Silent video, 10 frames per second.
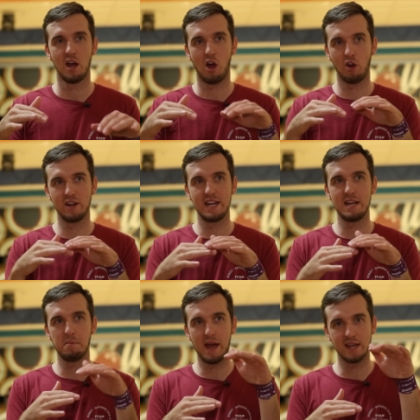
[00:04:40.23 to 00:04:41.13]
our
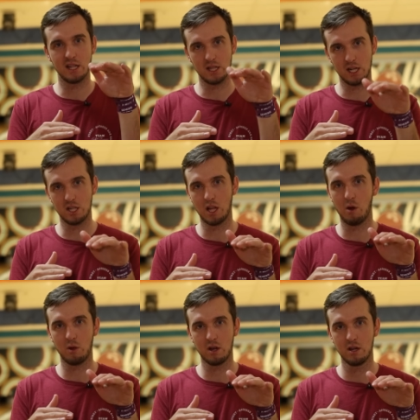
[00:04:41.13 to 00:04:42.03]
knee bend a little
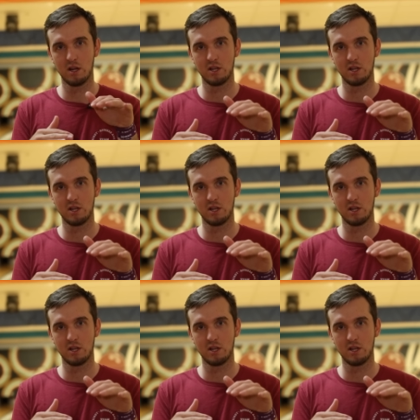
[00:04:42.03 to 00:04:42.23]
lower